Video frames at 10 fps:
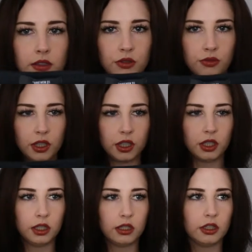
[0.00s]
this
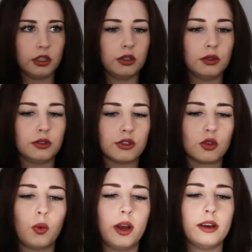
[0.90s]
really cute
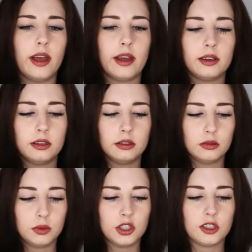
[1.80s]
square neck
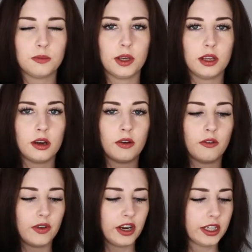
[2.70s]
which has
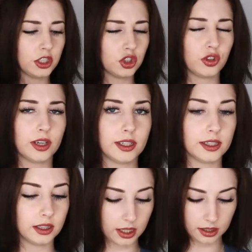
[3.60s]
been very
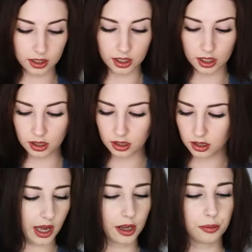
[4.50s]
trendy lately.
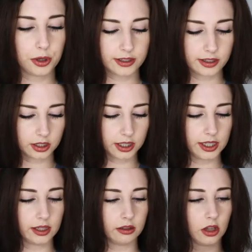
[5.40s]
I
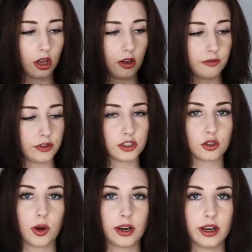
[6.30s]
personally love the
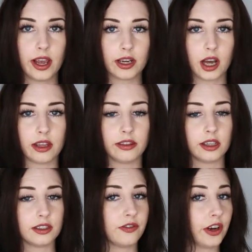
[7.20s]
square neck. I
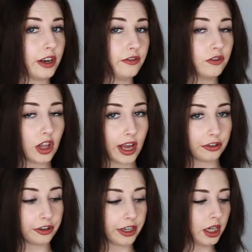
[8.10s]
think it's very
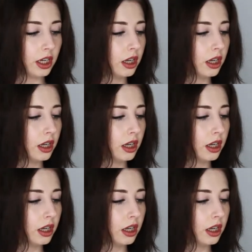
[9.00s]
flattering.